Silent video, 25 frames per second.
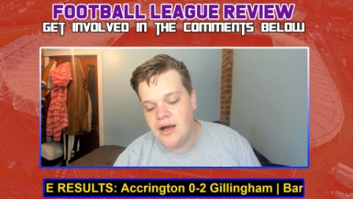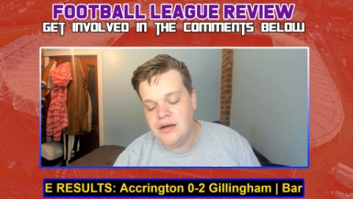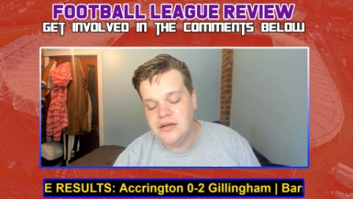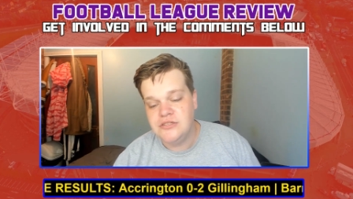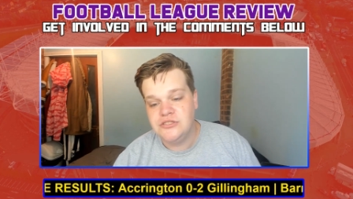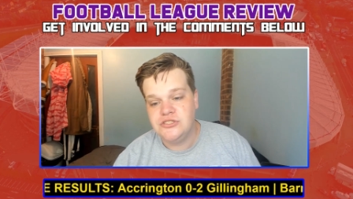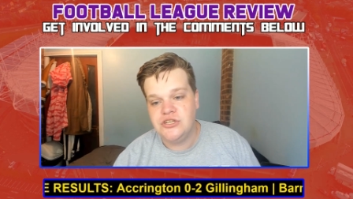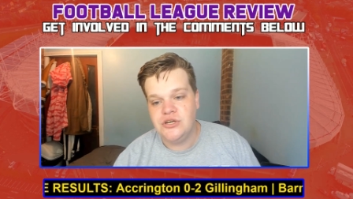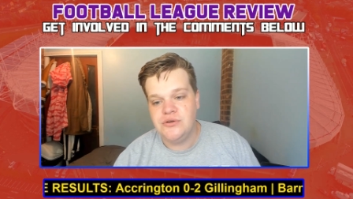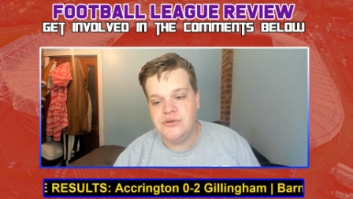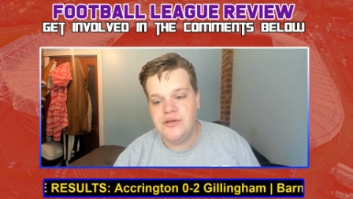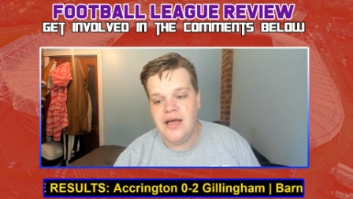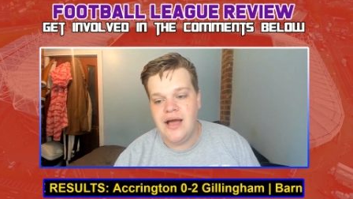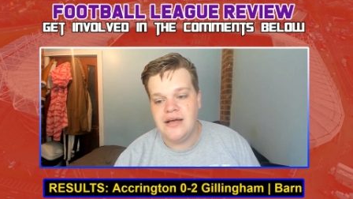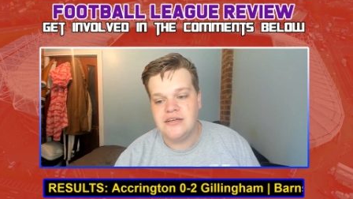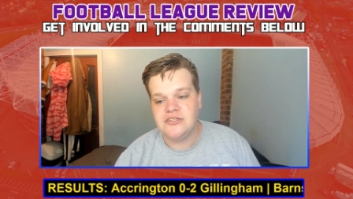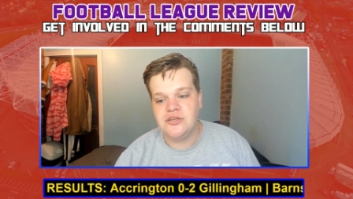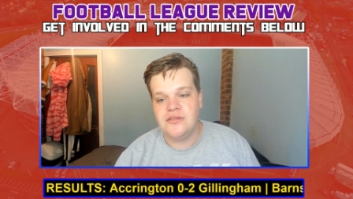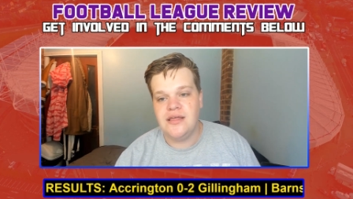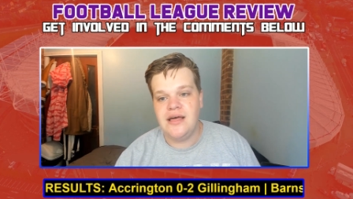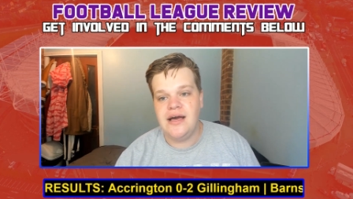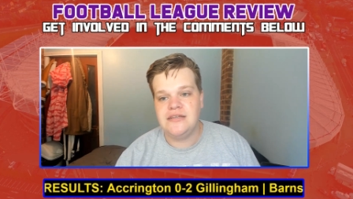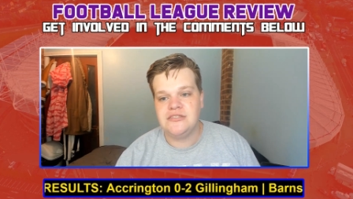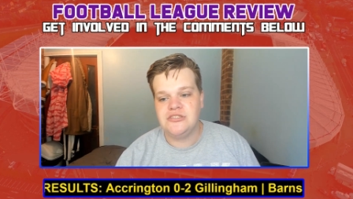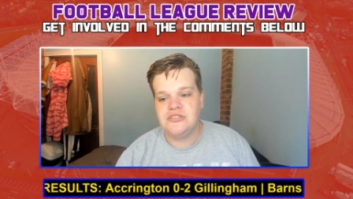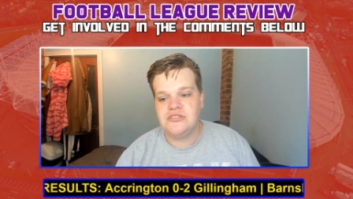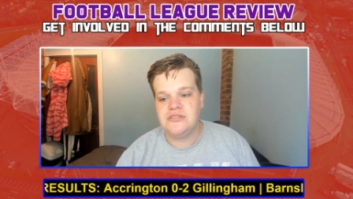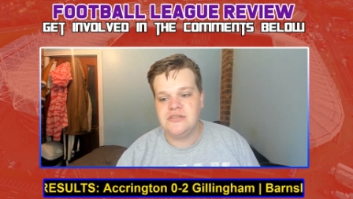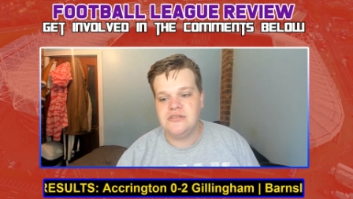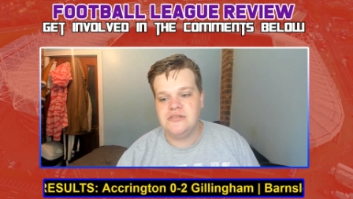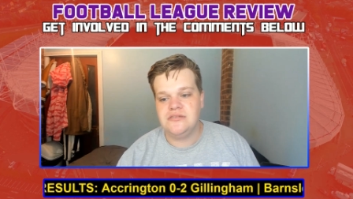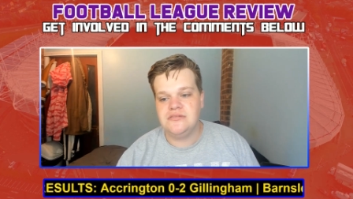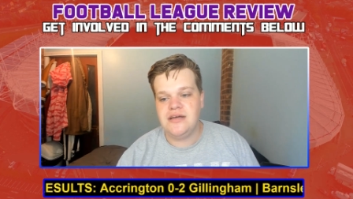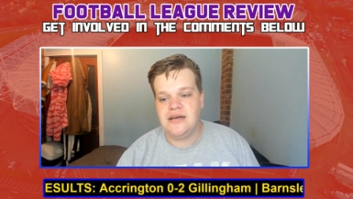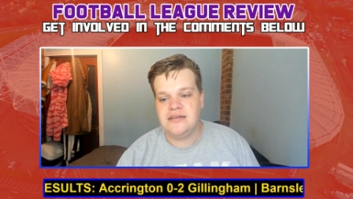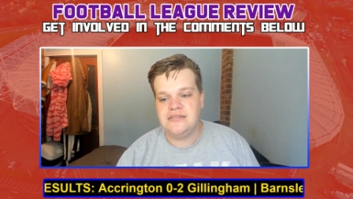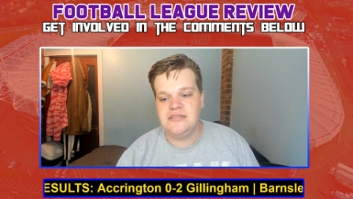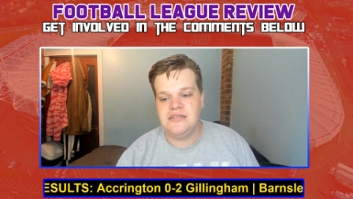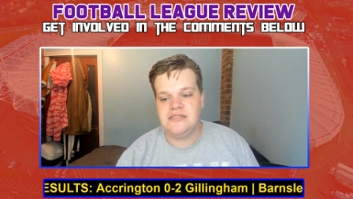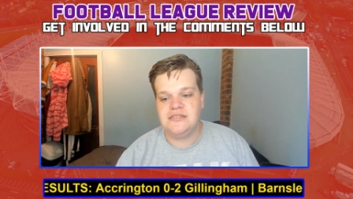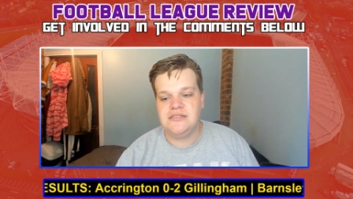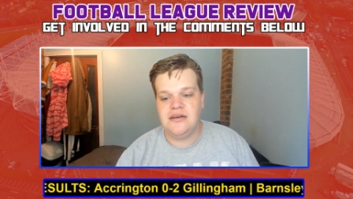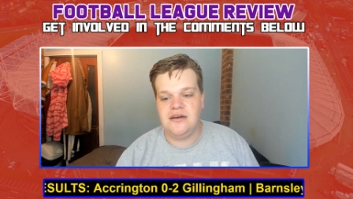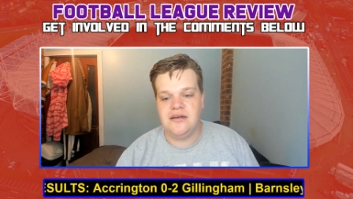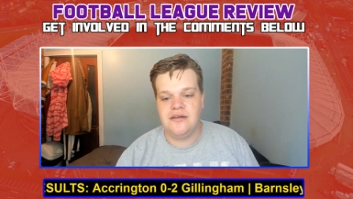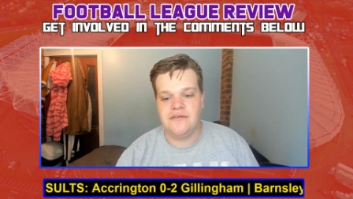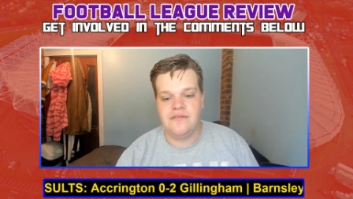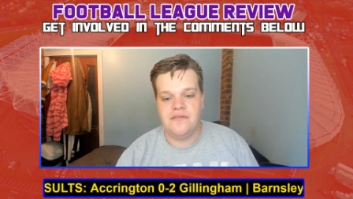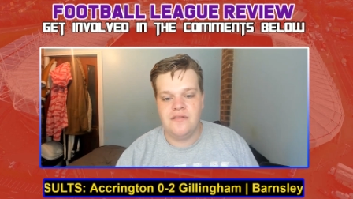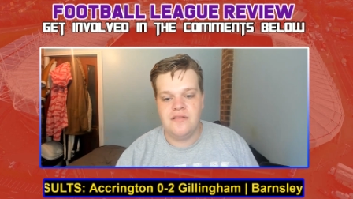So that's it
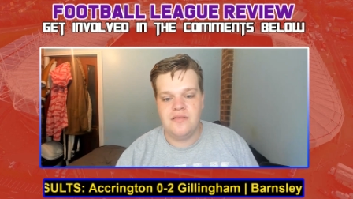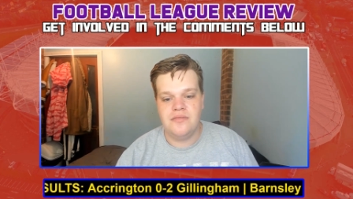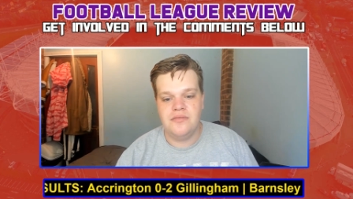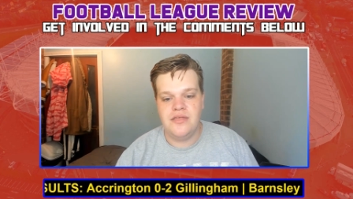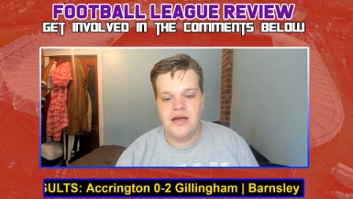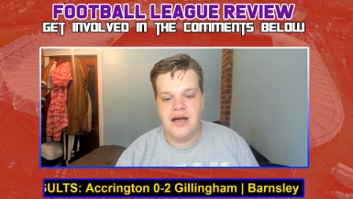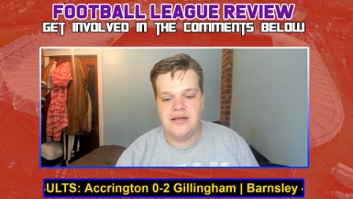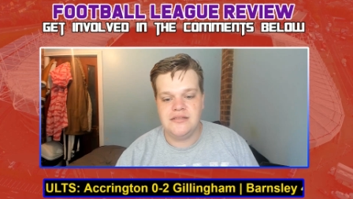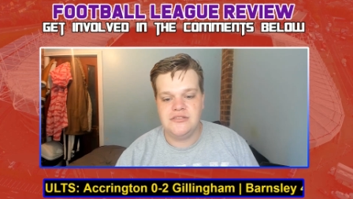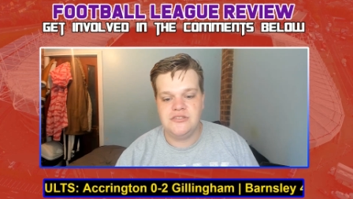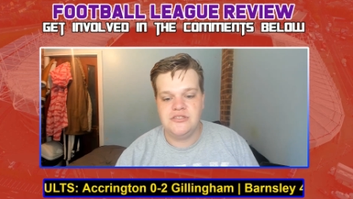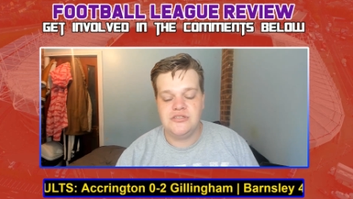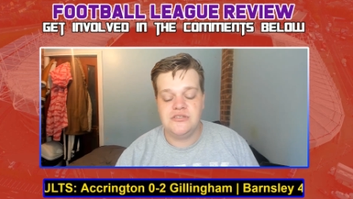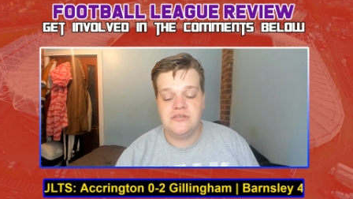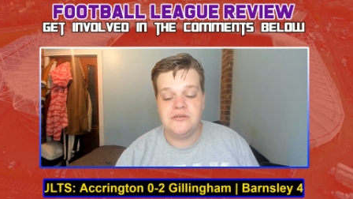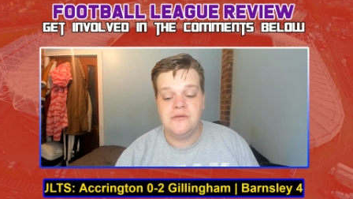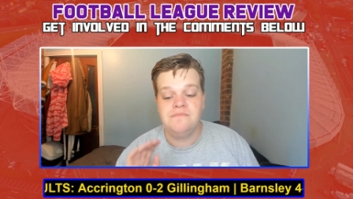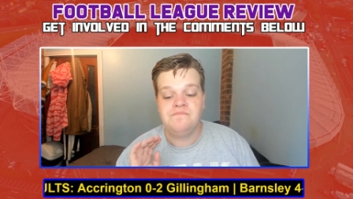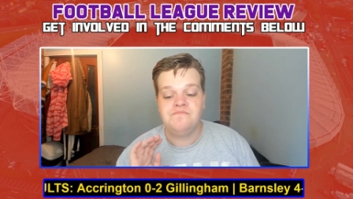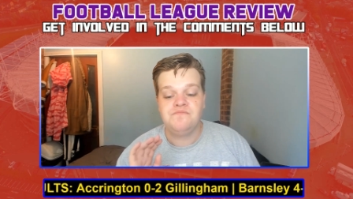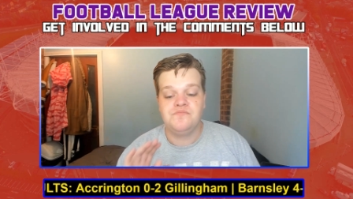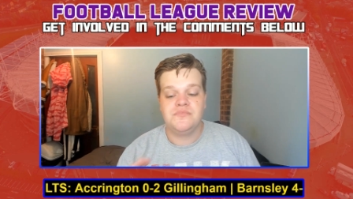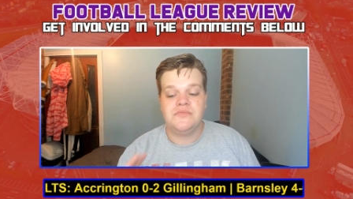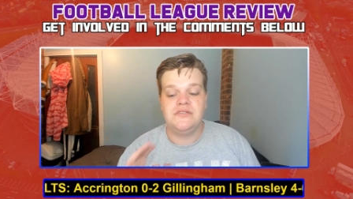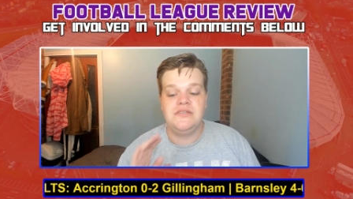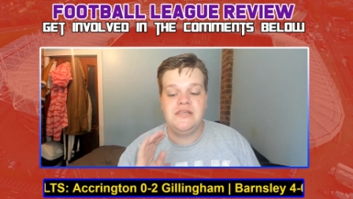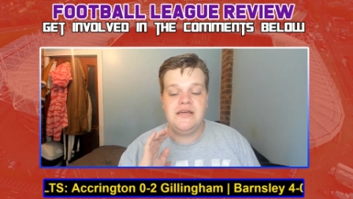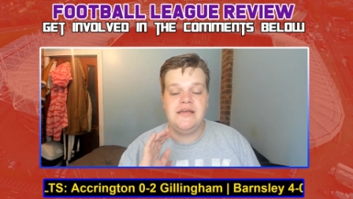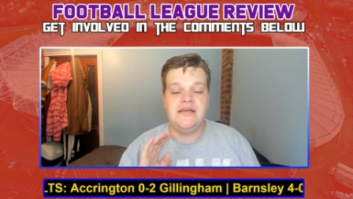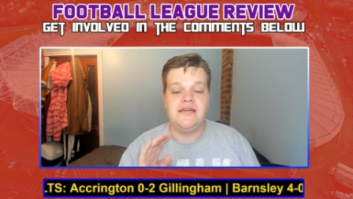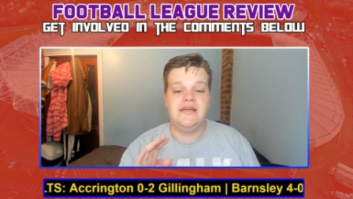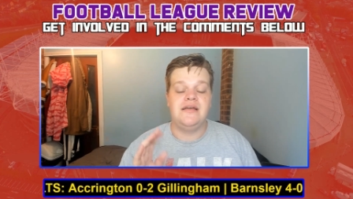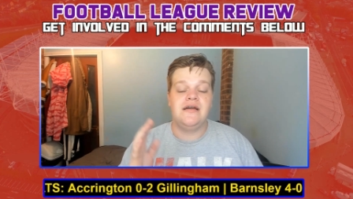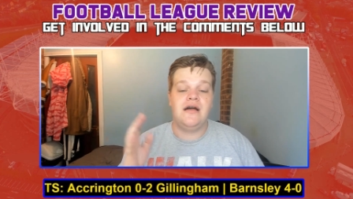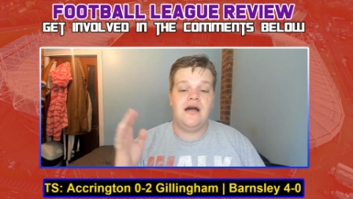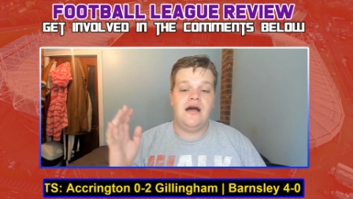done. That's the